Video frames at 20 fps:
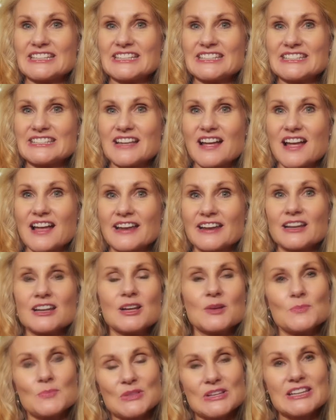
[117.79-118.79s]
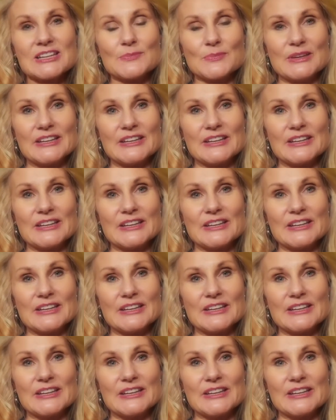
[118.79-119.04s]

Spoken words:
inside and complete